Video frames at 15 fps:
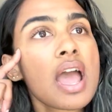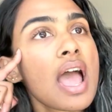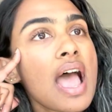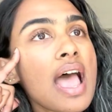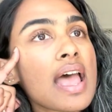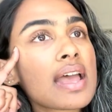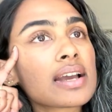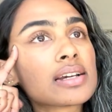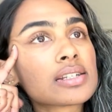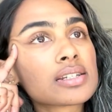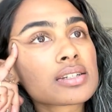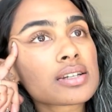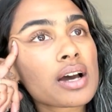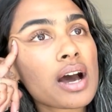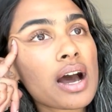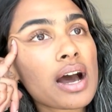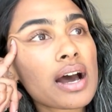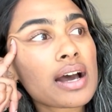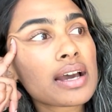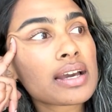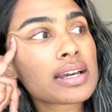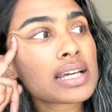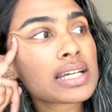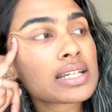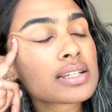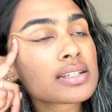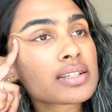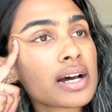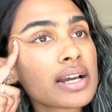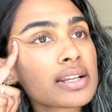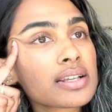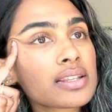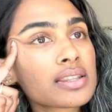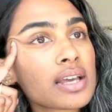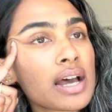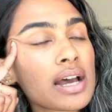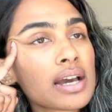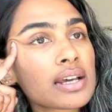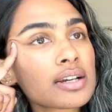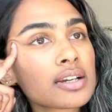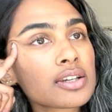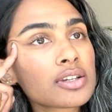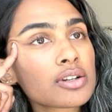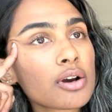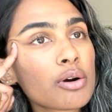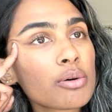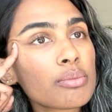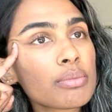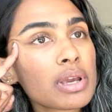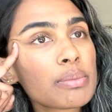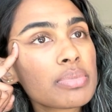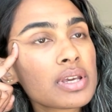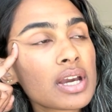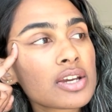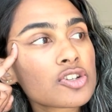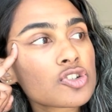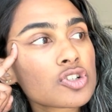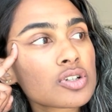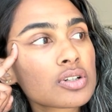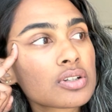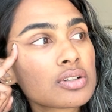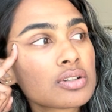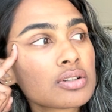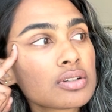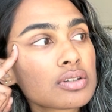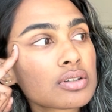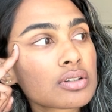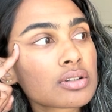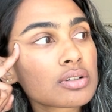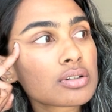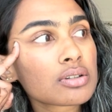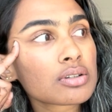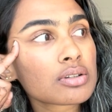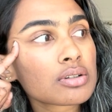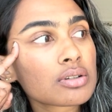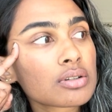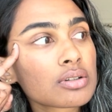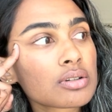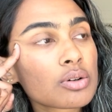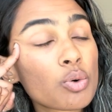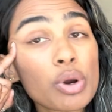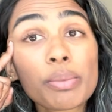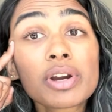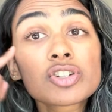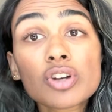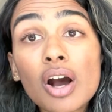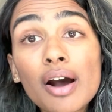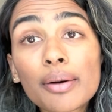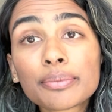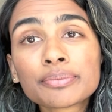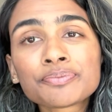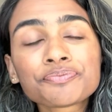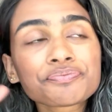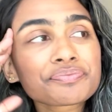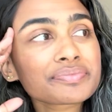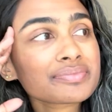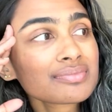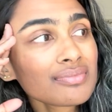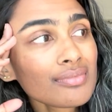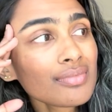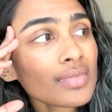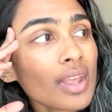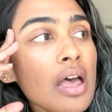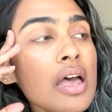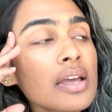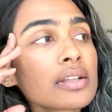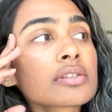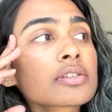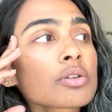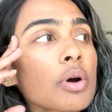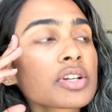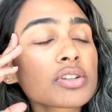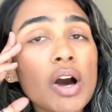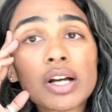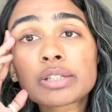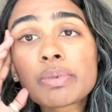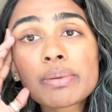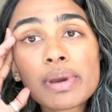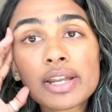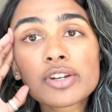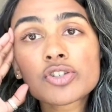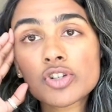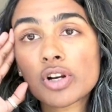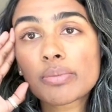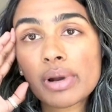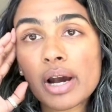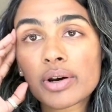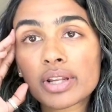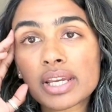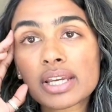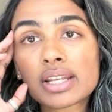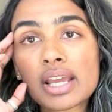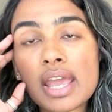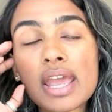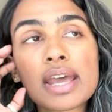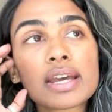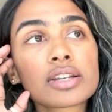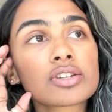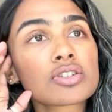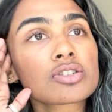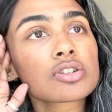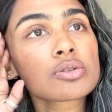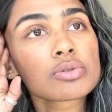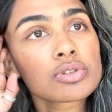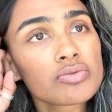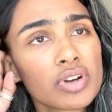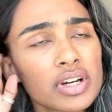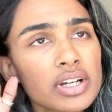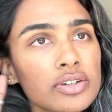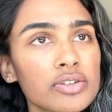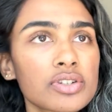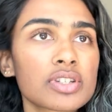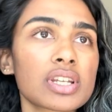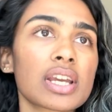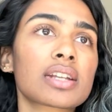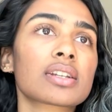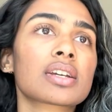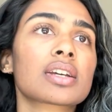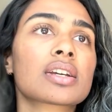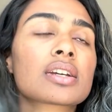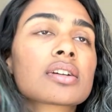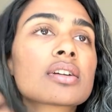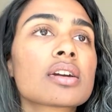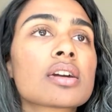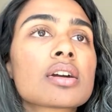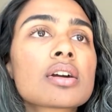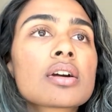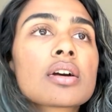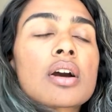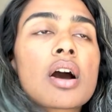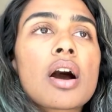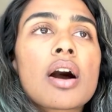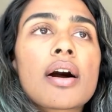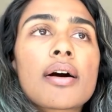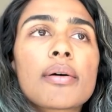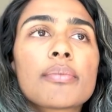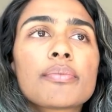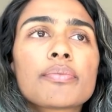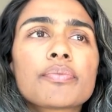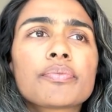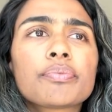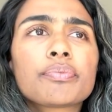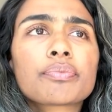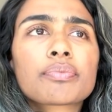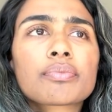And I decided that, maybe I should quit my job. And so I talked to my manager about it, and she was very understanding. I